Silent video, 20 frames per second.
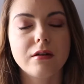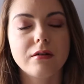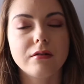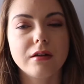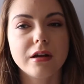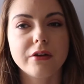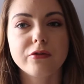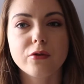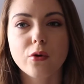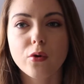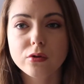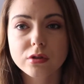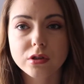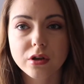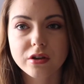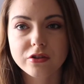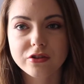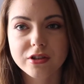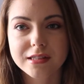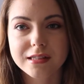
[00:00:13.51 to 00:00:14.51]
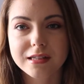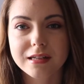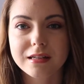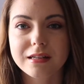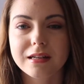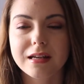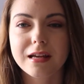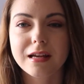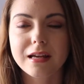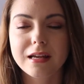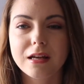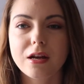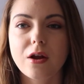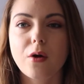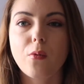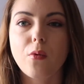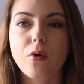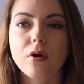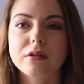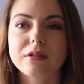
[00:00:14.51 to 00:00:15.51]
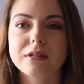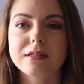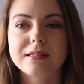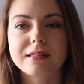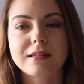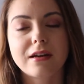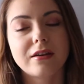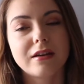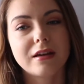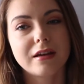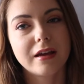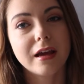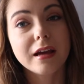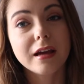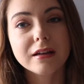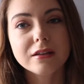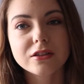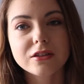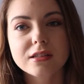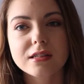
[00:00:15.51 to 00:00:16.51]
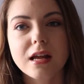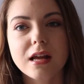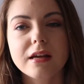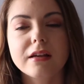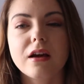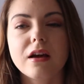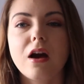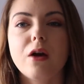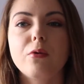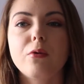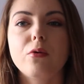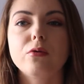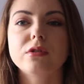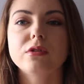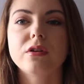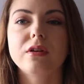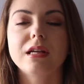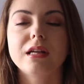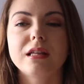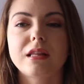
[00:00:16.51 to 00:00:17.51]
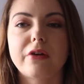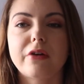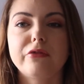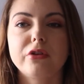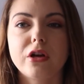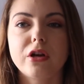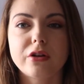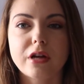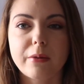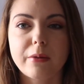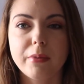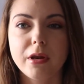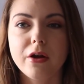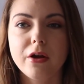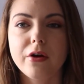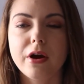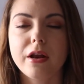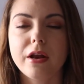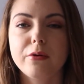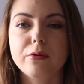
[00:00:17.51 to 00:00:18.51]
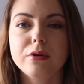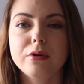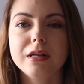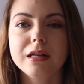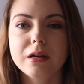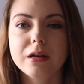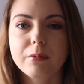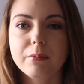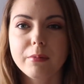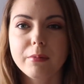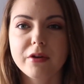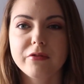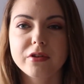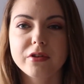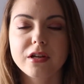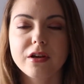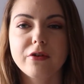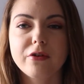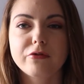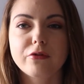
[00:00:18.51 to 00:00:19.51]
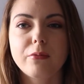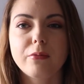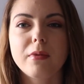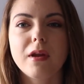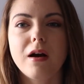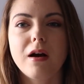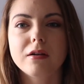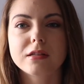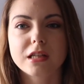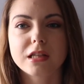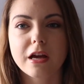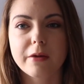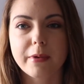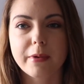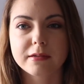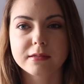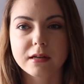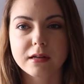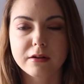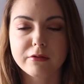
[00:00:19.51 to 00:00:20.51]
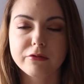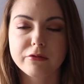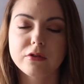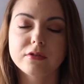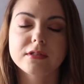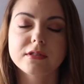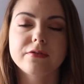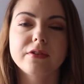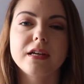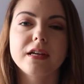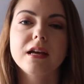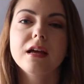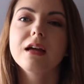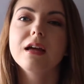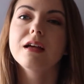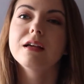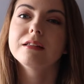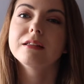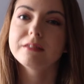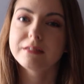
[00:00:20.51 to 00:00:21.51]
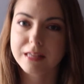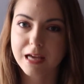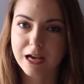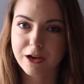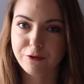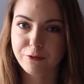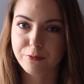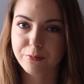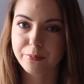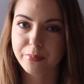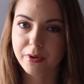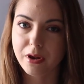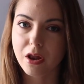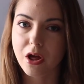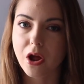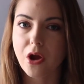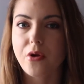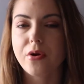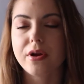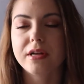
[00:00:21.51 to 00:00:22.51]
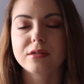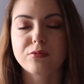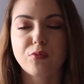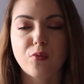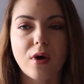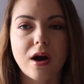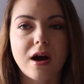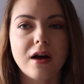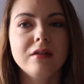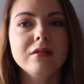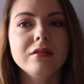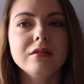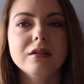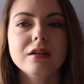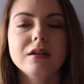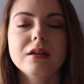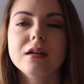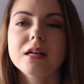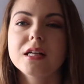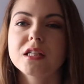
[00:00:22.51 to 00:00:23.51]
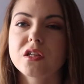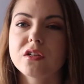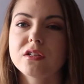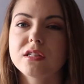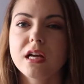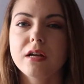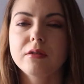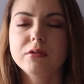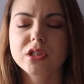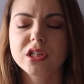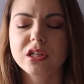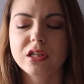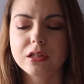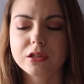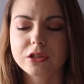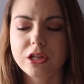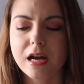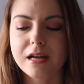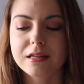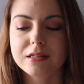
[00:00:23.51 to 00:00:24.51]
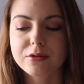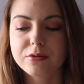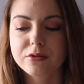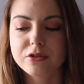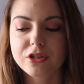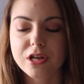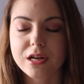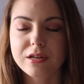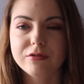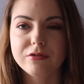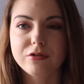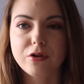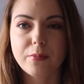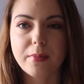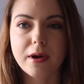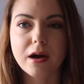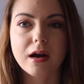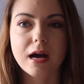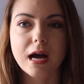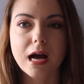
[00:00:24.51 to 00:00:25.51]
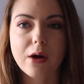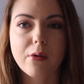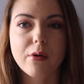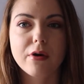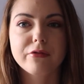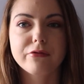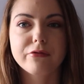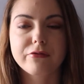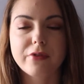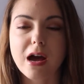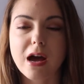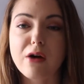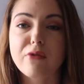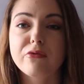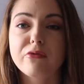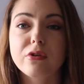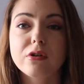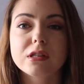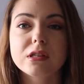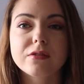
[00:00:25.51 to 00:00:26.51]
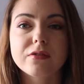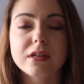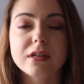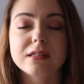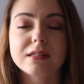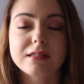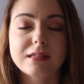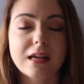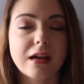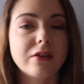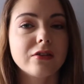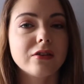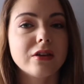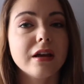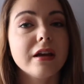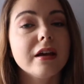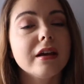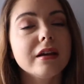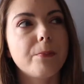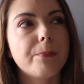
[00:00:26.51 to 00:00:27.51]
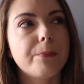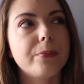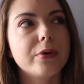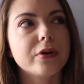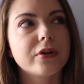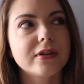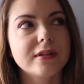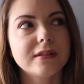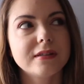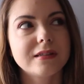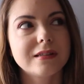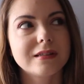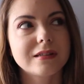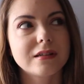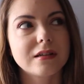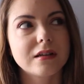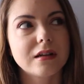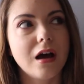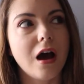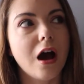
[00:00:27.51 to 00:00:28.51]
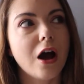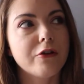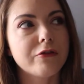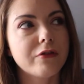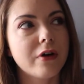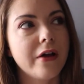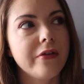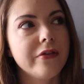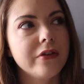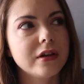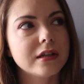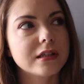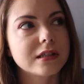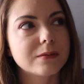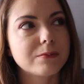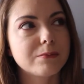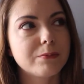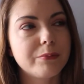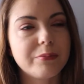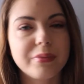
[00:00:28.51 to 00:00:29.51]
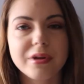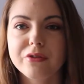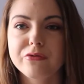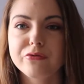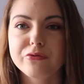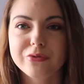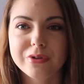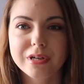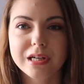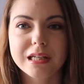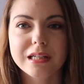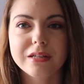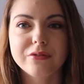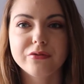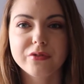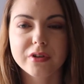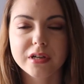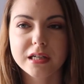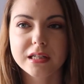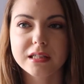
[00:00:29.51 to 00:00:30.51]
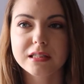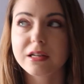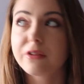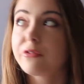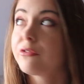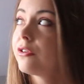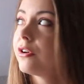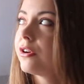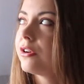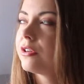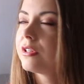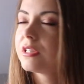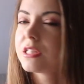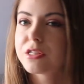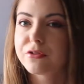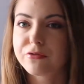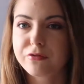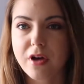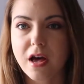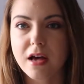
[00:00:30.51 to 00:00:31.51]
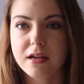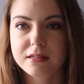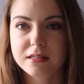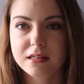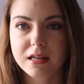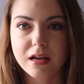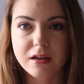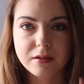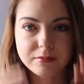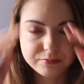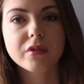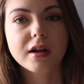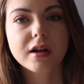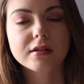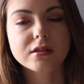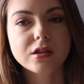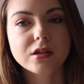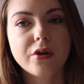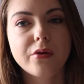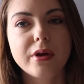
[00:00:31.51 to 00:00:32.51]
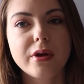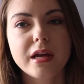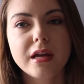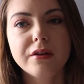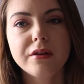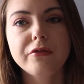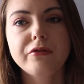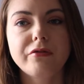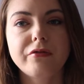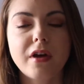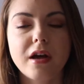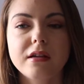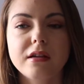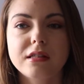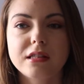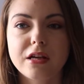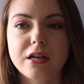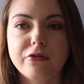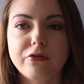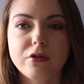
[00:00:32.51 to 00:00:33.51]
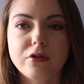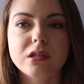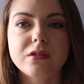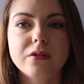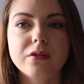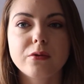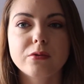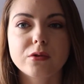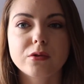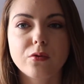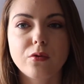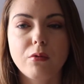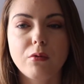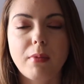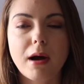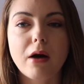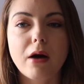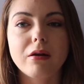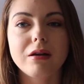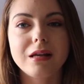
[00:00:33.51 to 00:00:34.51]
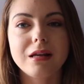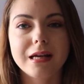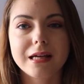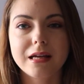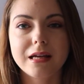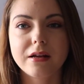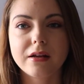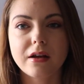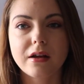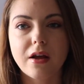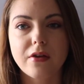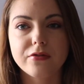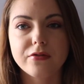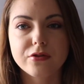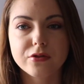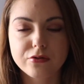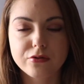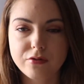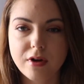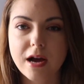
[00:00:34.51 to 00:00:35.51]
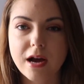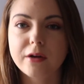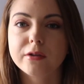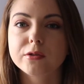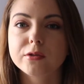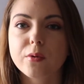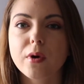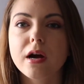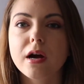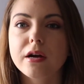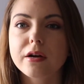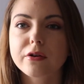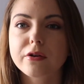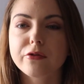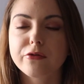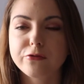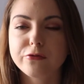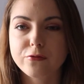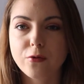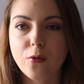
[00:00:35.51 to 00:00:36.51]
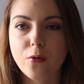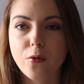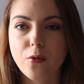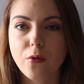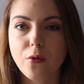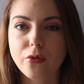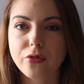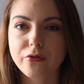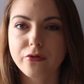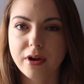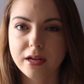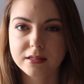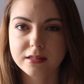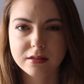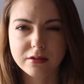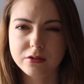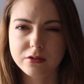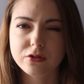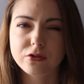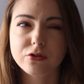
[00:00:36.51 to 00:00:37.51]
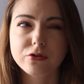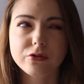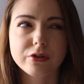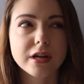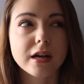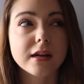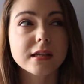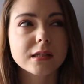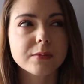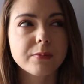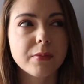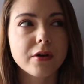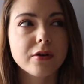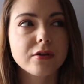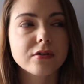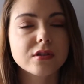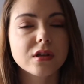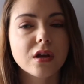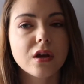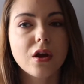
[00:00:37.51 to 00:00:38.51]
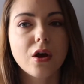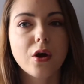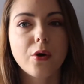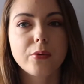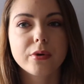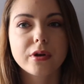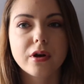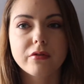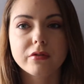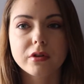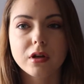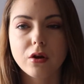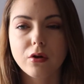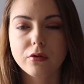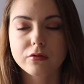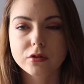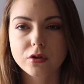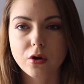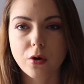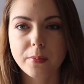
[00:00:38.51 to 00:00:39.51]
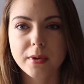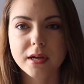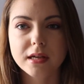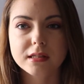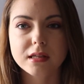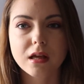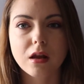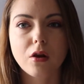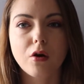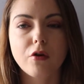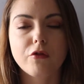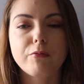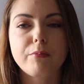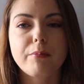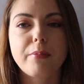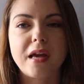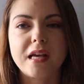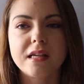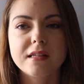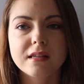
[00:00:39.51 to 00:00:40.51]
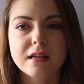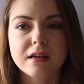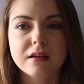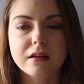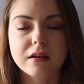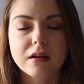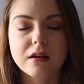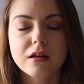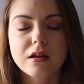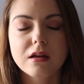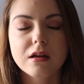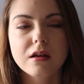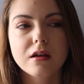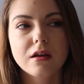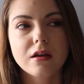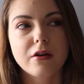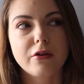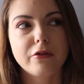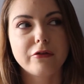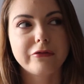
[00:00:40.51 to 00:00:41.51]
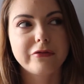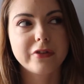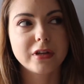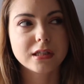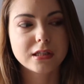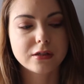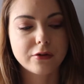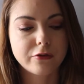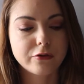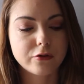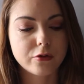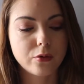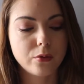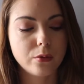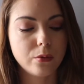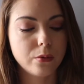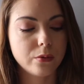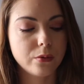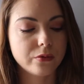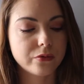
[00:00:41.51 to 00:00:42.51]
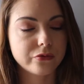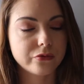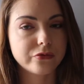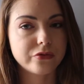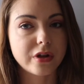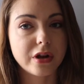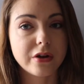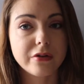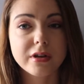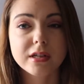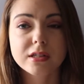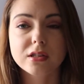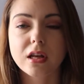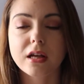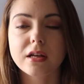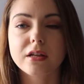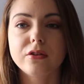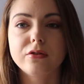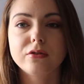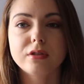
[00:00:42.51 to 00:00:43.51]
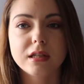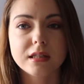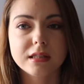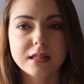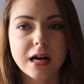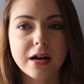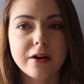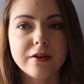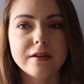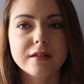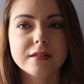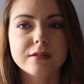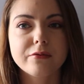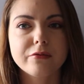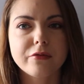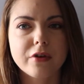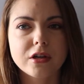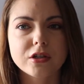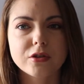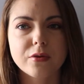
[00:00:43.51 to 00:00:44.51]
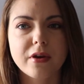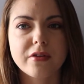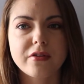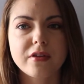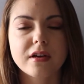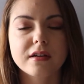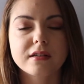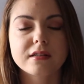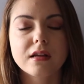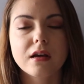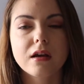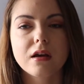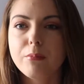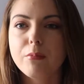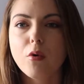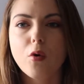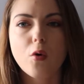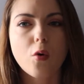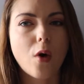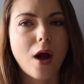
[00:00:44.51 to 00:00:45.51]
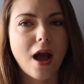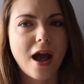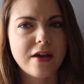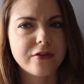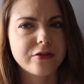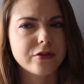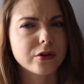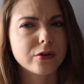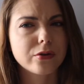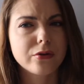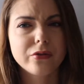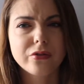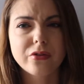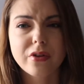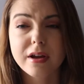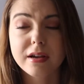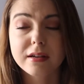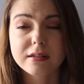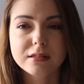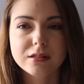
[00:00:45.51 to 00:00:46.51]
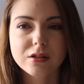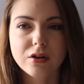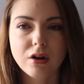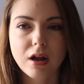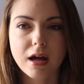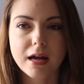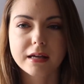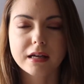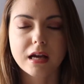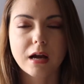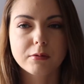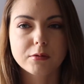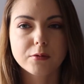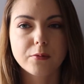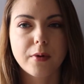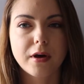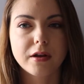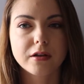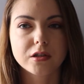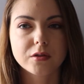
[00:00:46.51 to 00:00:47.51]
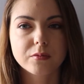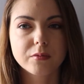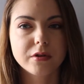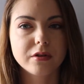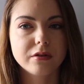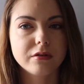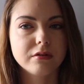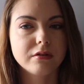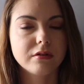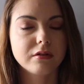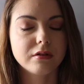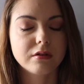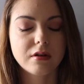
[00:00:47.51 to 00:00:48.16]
If you're also interested in what studying English is like, I will also link that video down below, and I will link my video from last year about studying philosophy down below as well. So today I'm just going to chat to you in general about how I found philosophy in second year, because I find that it's been really different to first year. So in first year, philosophy was all about laying the groundwork for the rest of the degree, I suppose. We covered a lot of topics, a lot of basic philosophical theory, so like utilitarianism, virtue ethics, more ethical things, so like capital punishment,